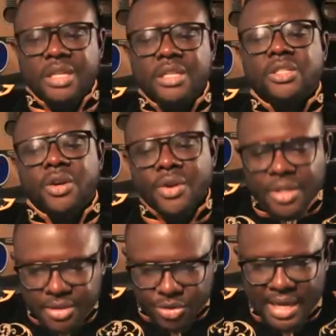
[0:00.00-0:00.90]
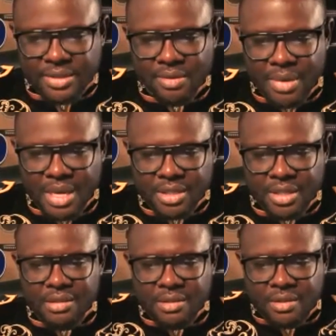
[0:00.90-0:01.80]
internal
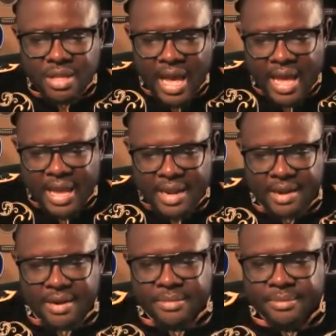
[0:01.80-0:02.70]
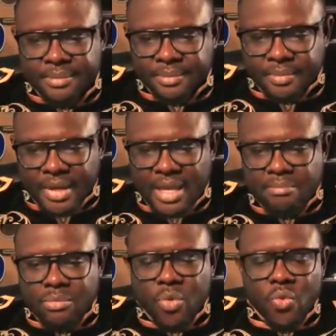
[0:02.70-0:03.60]
transformation. Then it
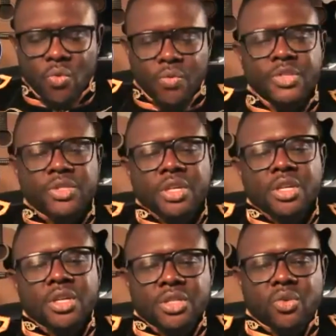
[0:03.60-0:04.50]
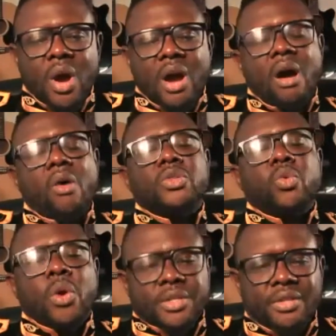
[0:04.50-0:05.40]
moves to an
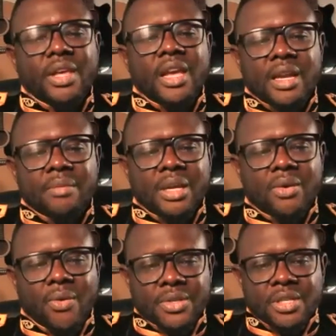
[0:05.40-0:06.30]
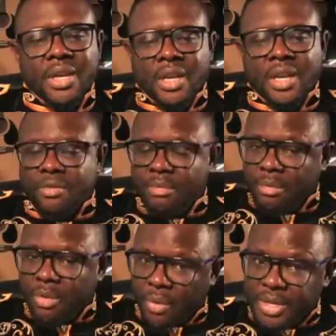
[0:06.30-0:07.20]
outward thing, because
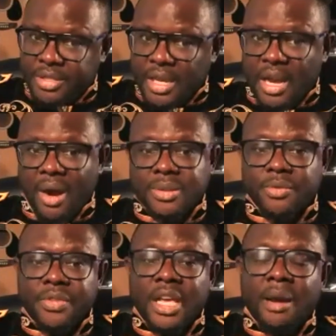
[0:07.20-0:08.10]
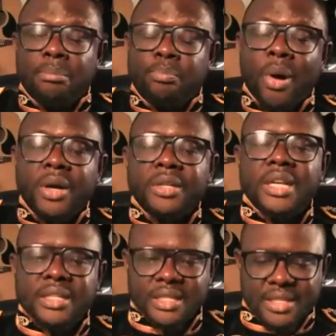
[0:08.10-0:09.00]
remember what we say, out of the
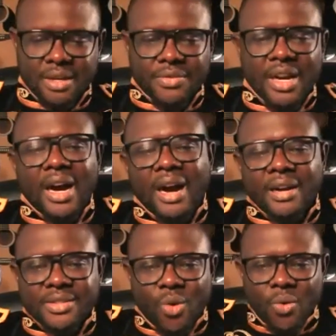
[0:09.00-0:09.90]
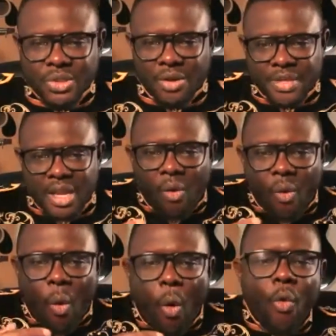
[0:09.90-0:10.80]
abundance of the heart, out of the
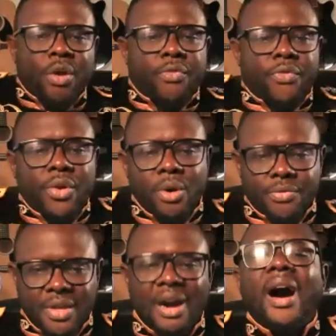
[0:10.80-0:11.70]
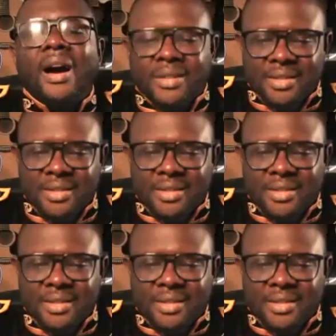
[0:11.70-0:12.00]
overflow of the heart,